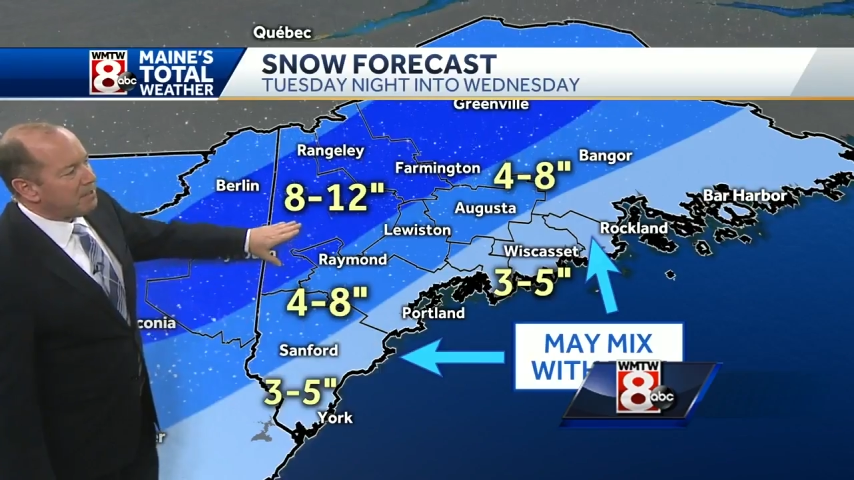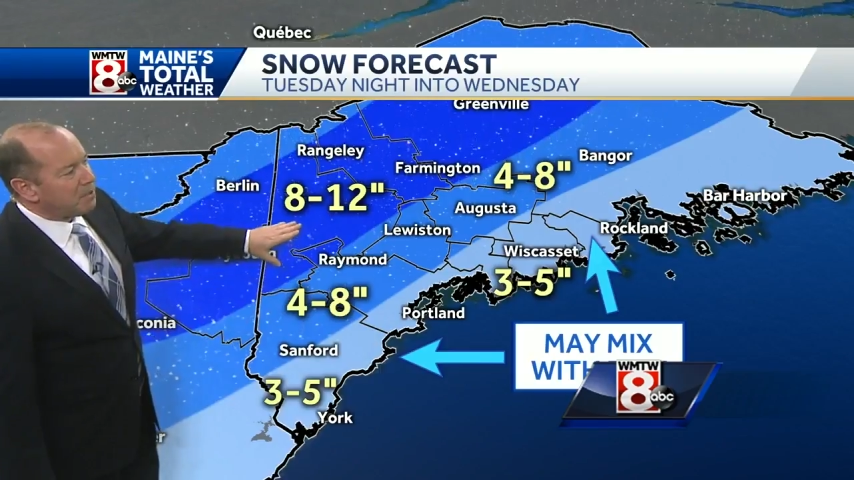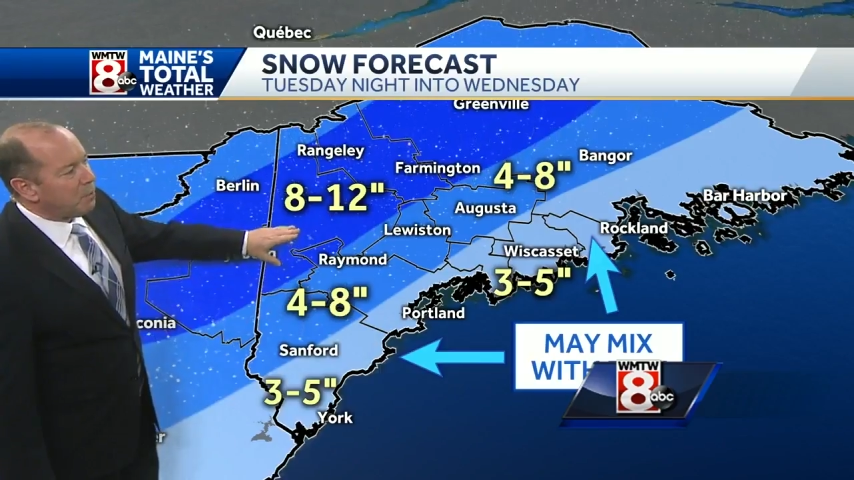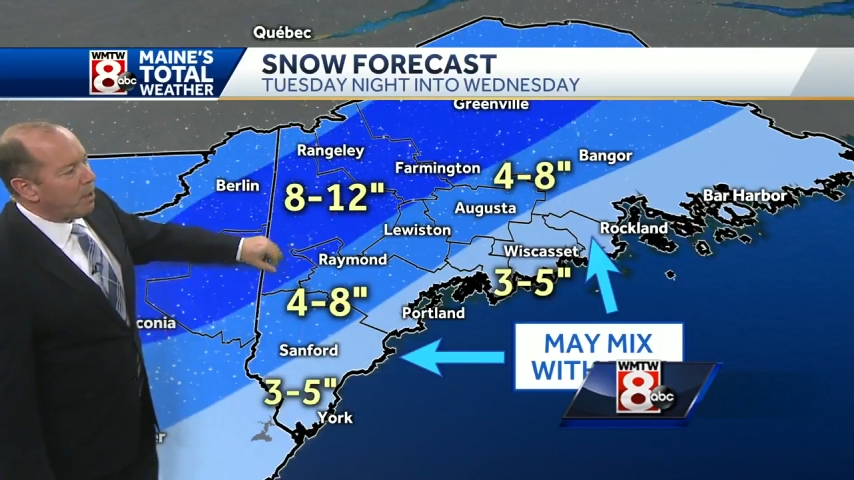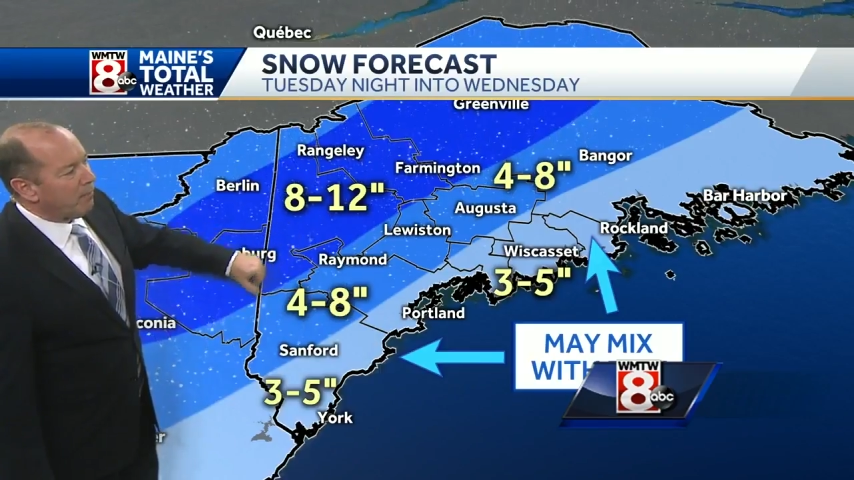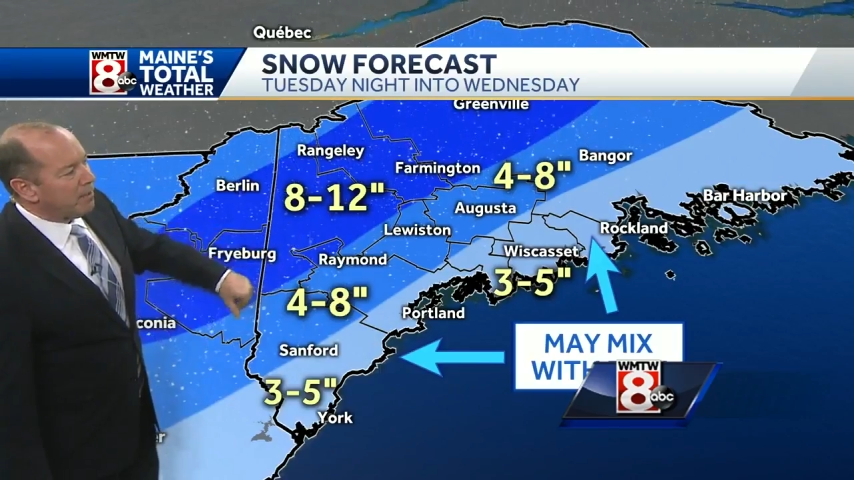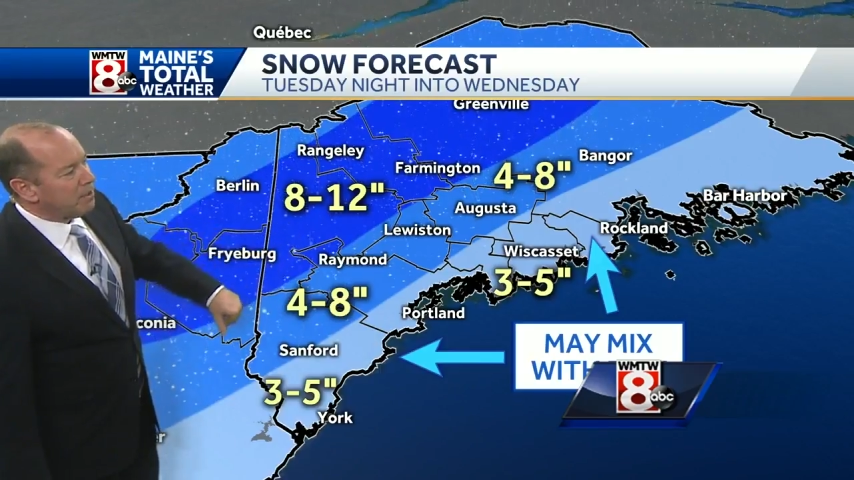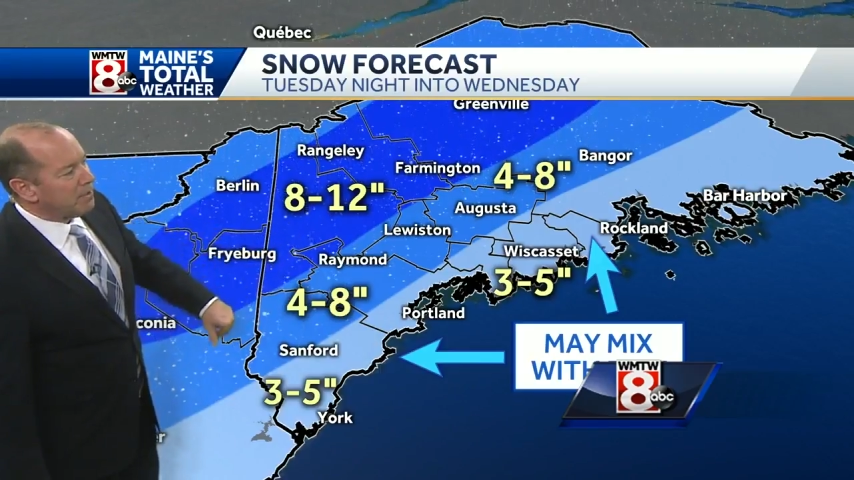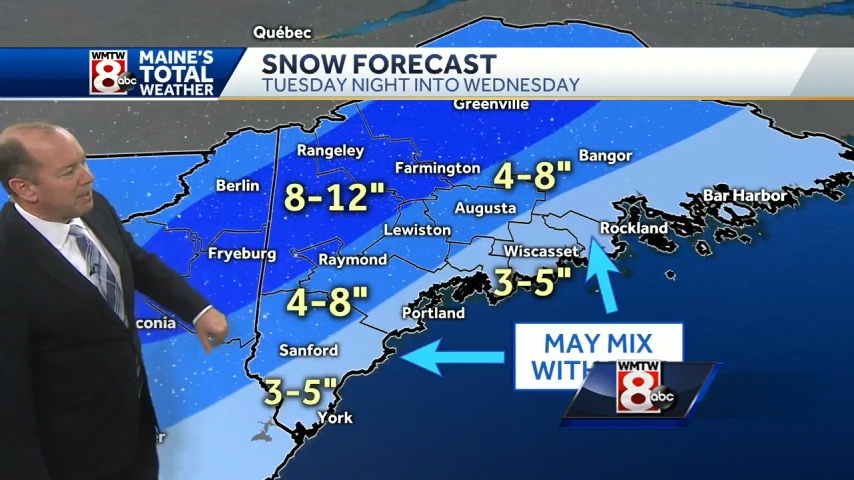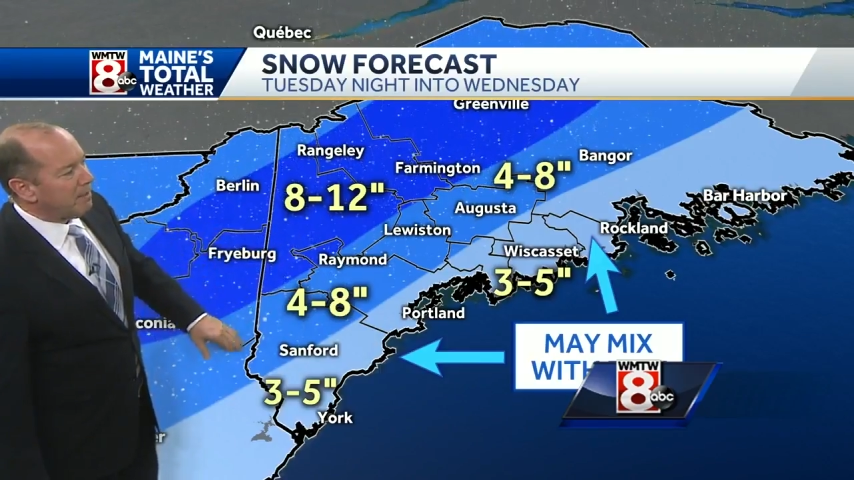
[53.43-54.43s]
8 to 12
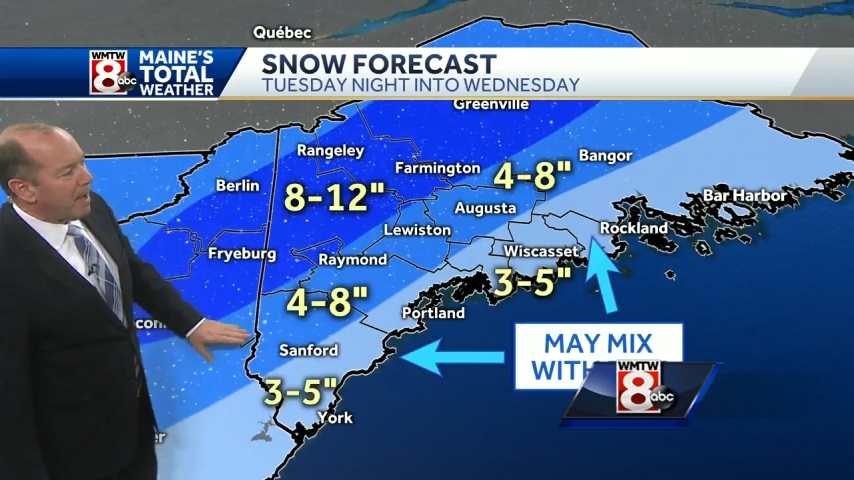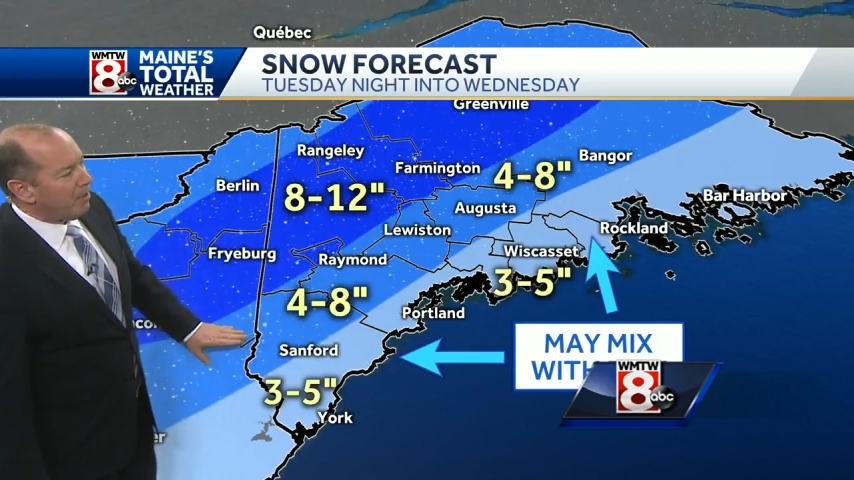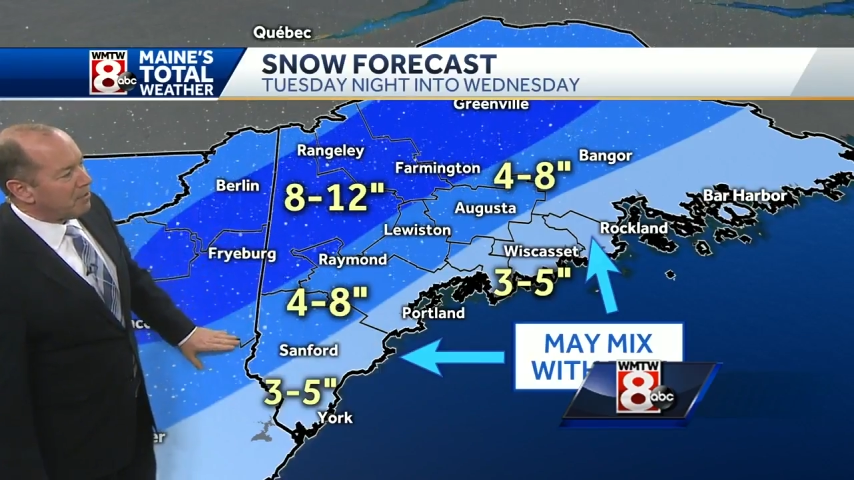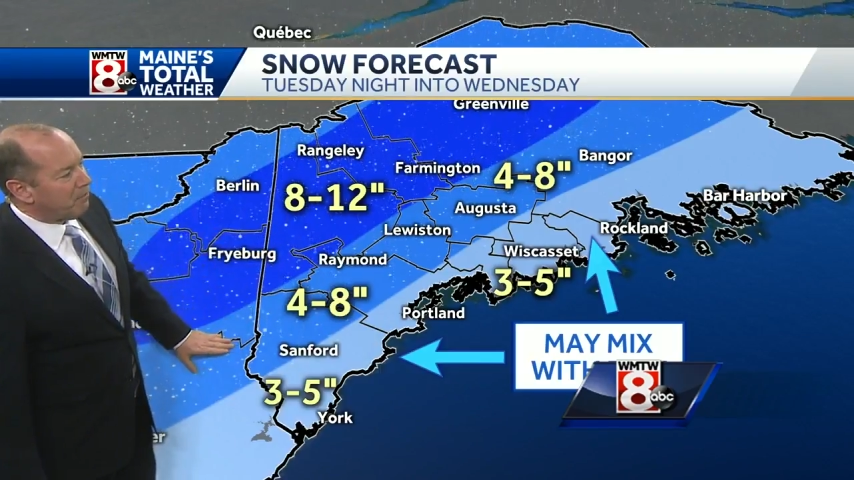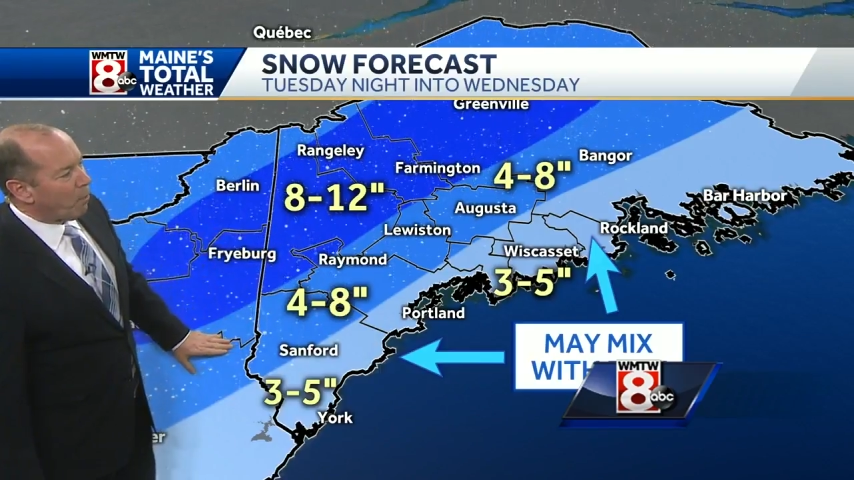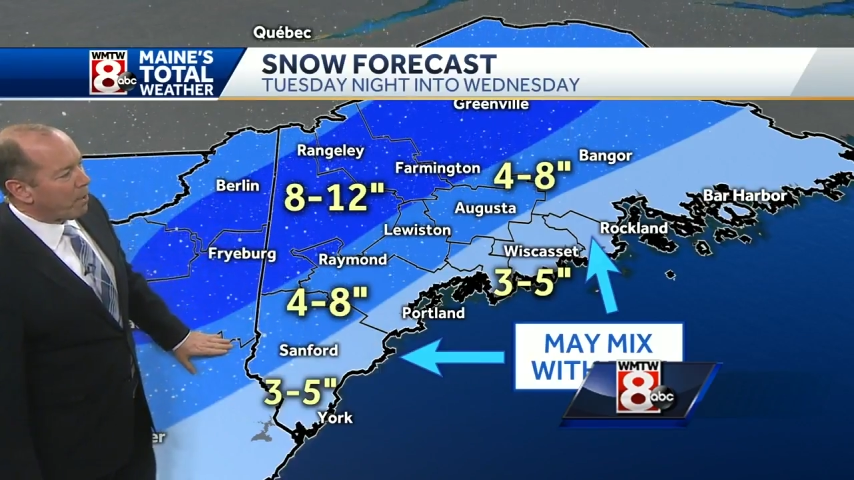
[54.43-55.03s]
inches in the mountains,